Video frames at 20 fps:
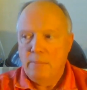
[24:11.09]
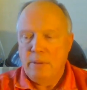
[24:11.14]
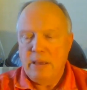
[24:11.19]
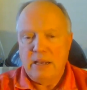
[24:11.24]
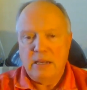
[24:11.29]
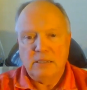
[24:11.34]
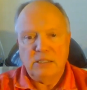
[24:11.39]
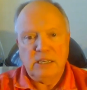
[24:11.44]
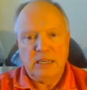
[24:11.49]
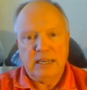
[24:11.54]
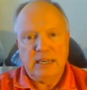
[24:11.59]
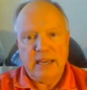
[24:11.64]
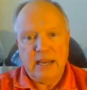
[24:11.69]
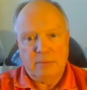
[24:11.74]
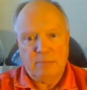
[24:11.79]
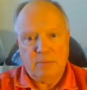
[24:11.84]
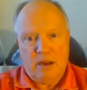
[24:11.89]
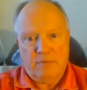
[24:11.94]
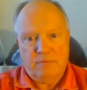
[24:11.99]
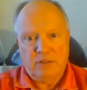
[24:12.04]
because you get
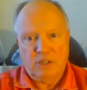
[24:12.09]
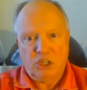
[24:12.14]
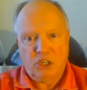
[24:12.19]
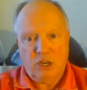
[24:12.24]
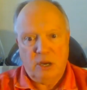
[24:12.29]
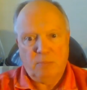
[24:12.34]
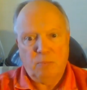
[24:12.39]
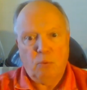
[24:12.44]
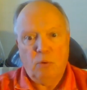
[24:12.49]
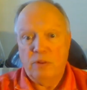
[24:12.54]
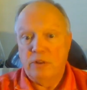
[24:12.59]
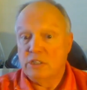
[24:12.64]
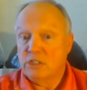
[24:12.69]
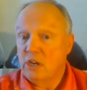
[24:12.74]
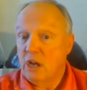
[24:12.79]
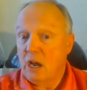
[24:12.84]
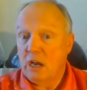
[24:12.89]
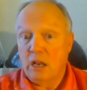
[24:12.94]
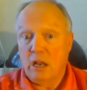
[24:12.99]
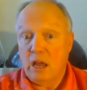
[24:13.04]
them off the ship where
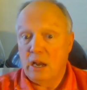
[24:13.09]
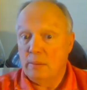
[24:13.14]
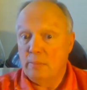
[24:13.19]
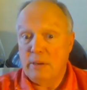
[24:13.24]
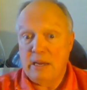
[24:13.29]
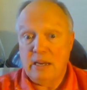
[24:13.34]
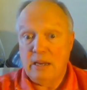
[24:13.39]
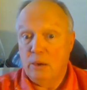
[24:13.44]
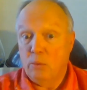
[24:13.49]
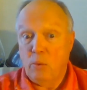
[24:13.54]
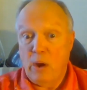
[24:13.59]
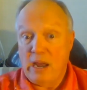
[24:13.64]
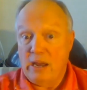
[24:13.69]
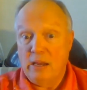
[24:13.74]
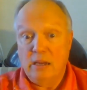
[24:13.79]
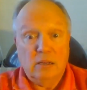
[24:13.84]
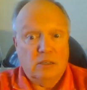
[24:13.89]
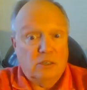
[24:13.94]
there's not a lot of media waiting.